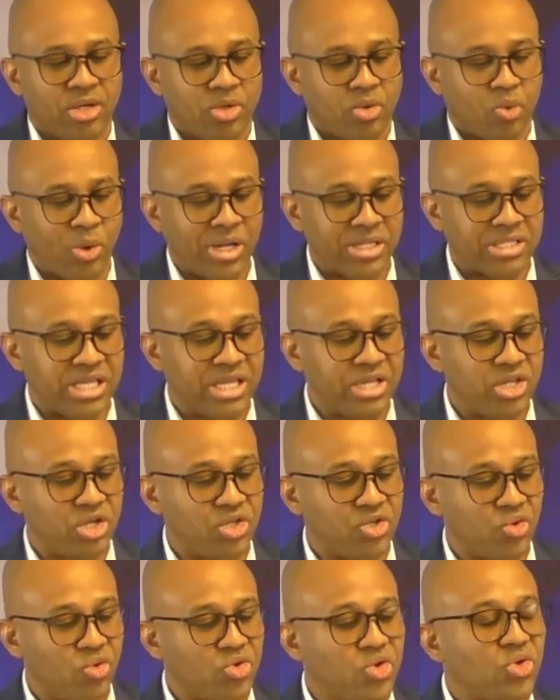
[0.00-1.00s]
What did you
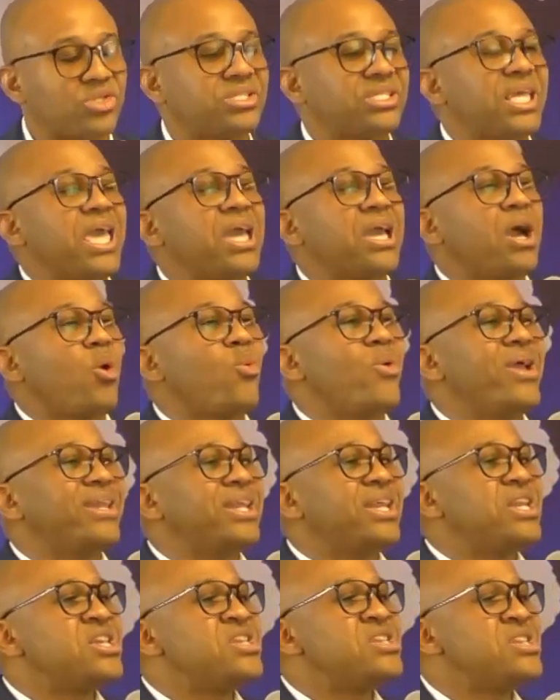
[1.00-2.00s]
do? You take away
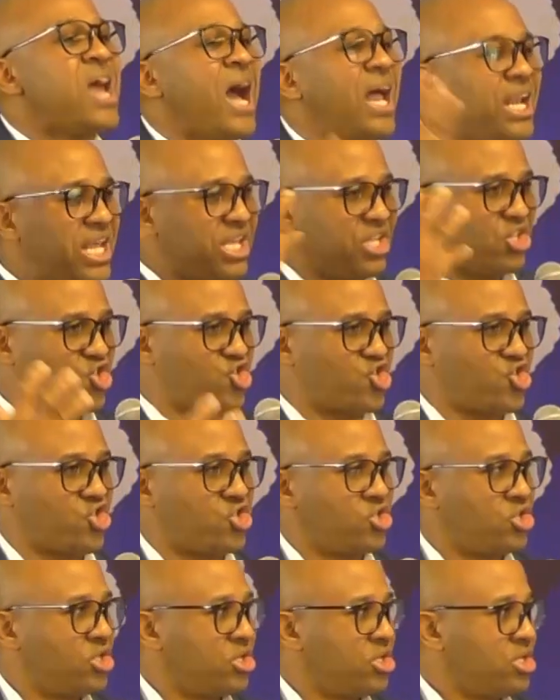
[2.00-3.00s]
the
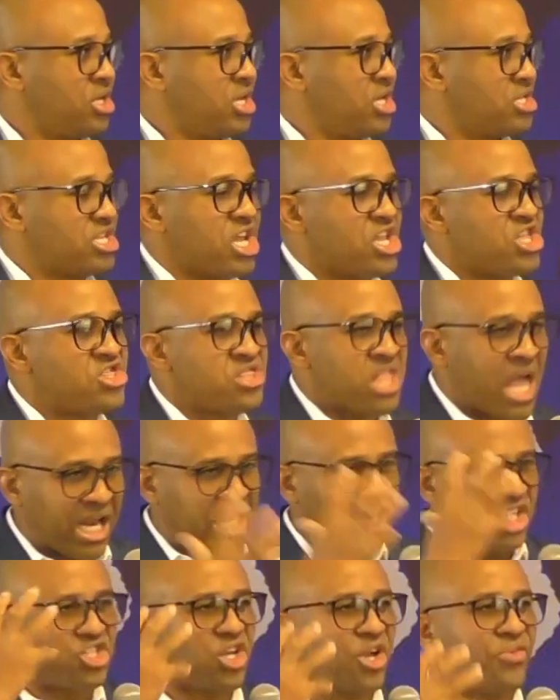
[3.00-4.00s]
knowledge, the
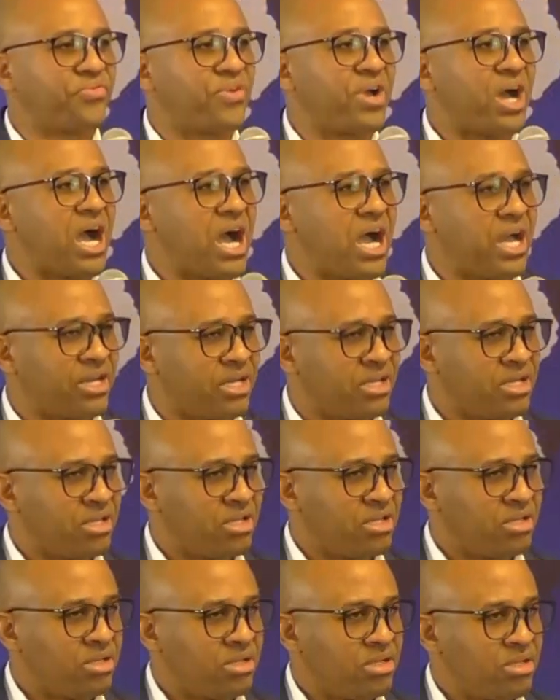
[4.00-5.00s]
knowledge of God.
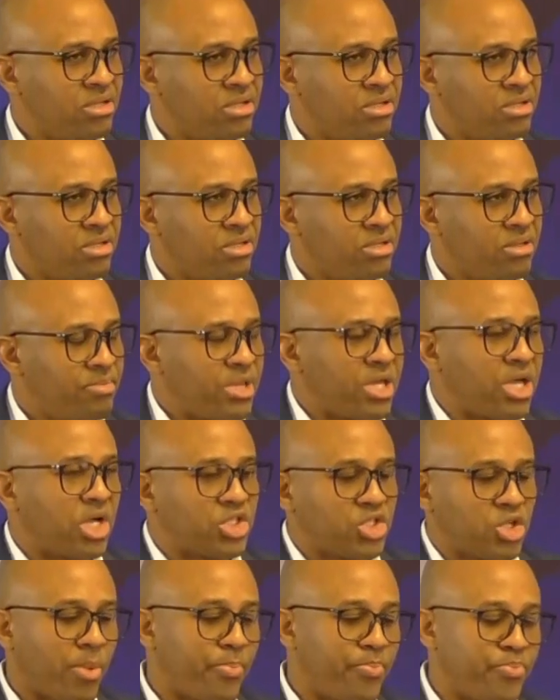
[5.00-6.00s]

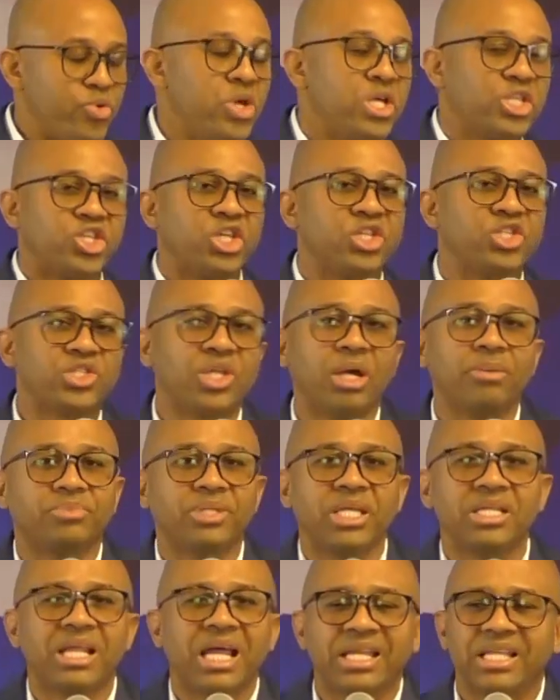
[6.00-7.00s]
Because you're preaching
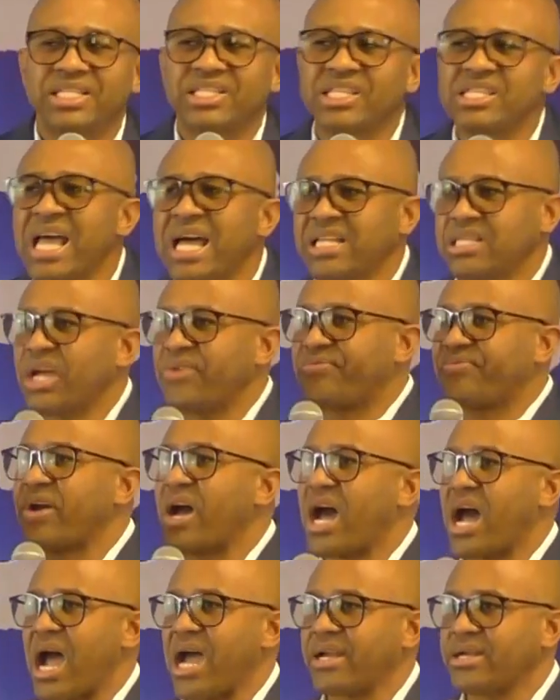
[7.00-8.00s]
something that is not of
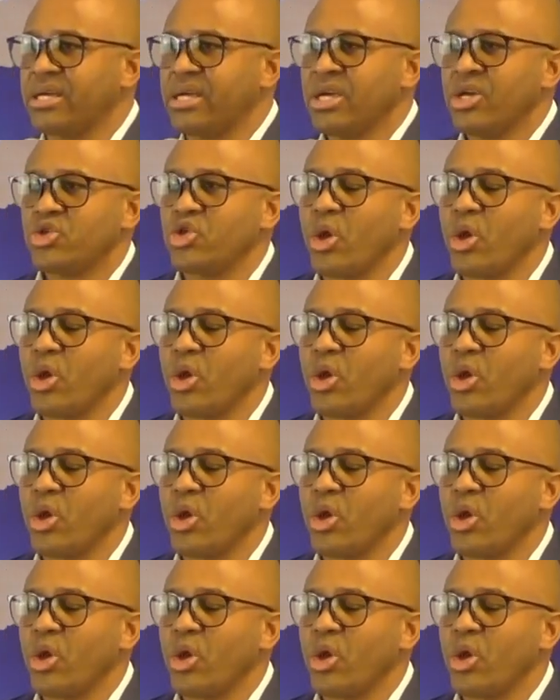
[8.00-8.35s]
God.